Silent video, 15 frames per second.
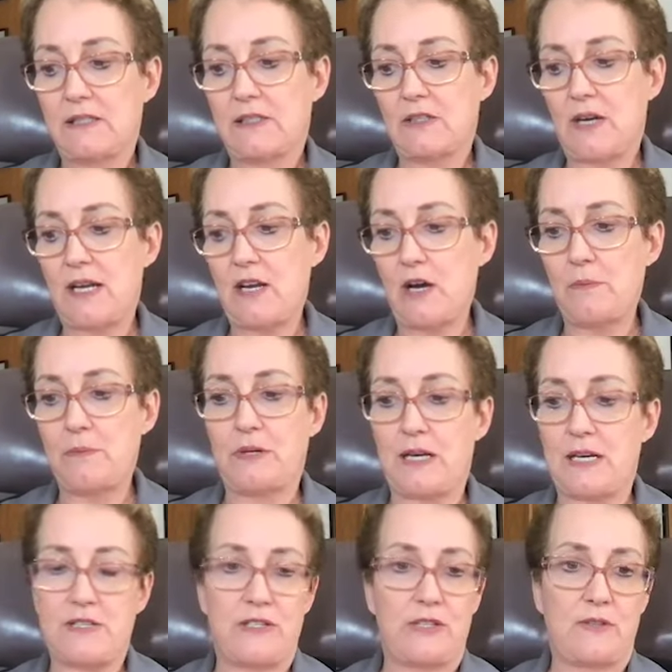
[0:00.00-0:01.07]
So I hope you
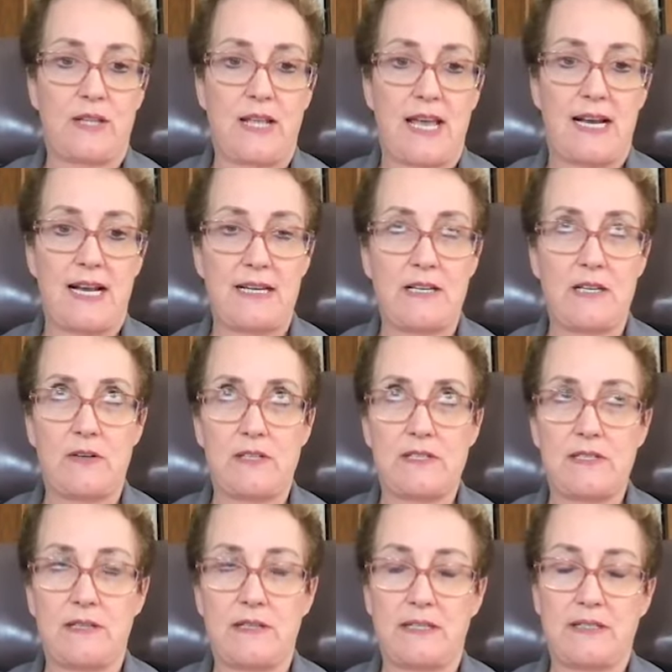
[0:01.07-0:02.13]
guys do that. I know
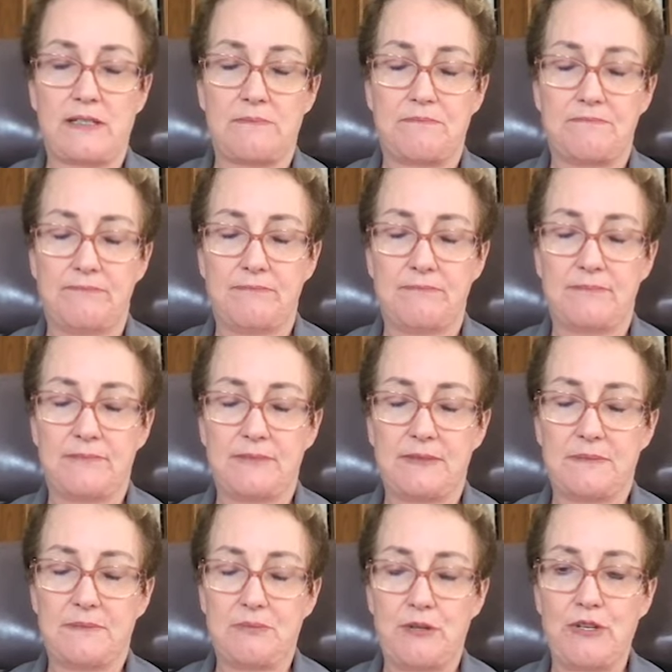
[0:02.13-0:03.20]
it's
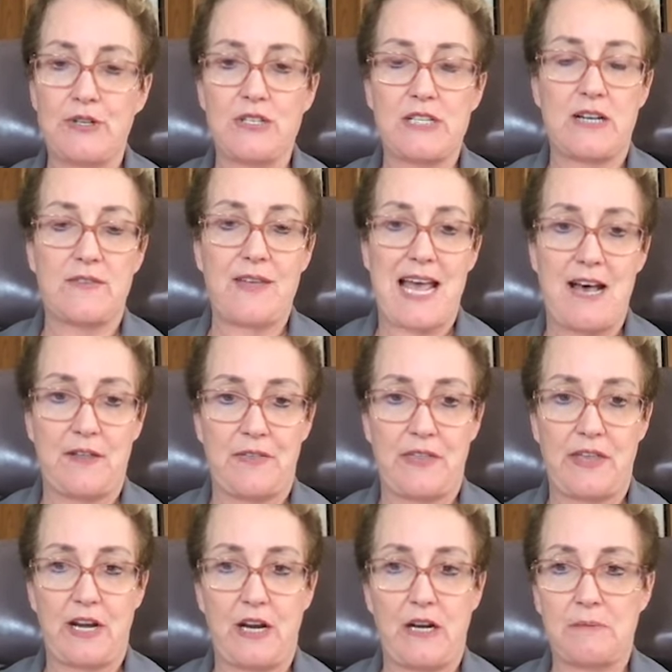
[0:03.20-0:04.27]
putting yourself out
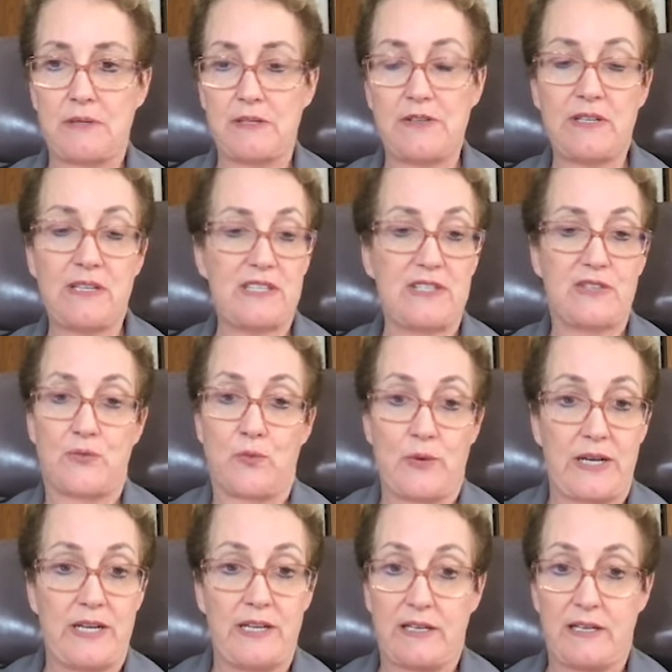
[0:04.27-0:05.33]
there, but you can just
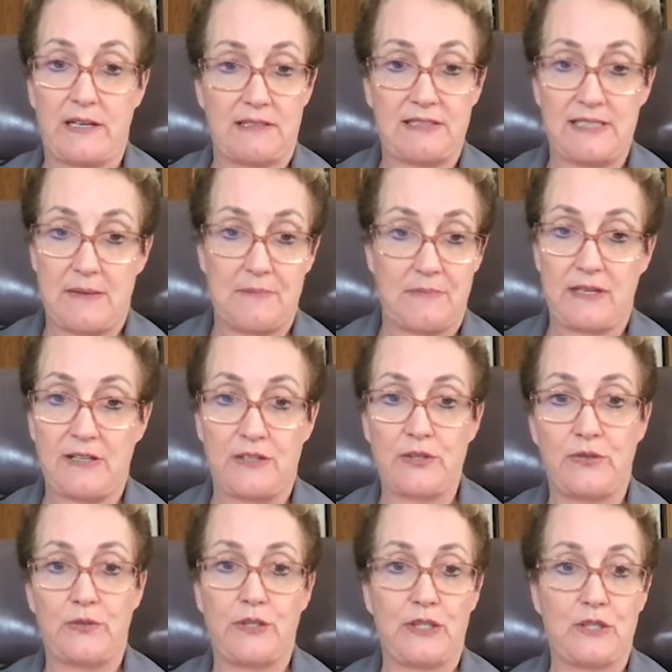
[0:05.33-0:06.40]
read it as something
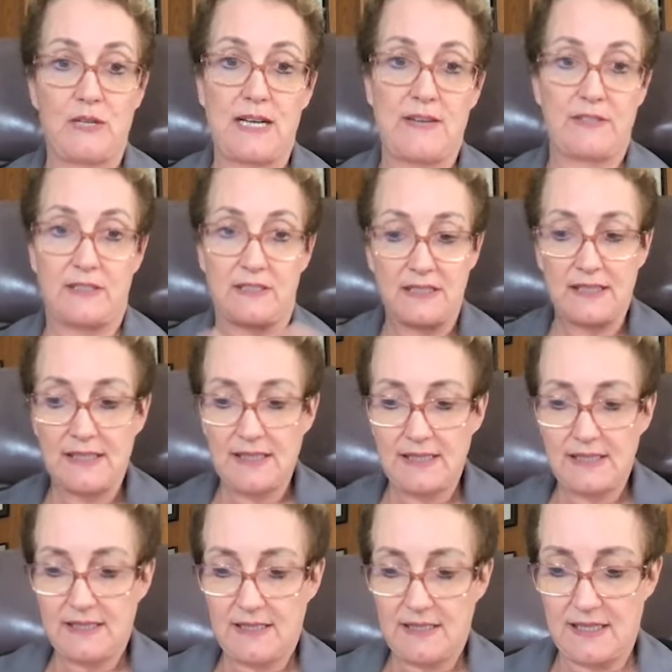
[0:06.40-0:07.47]
too. You don't have to,
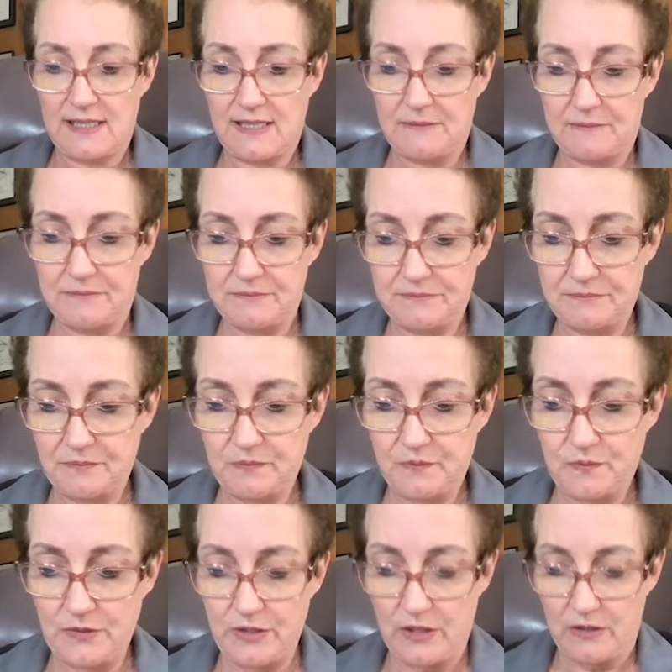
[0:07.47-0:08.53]

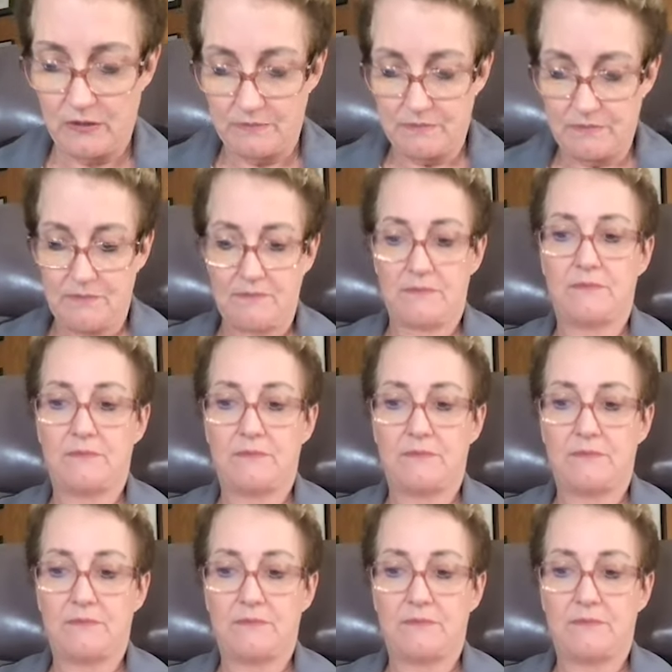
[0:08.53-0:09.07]
you know,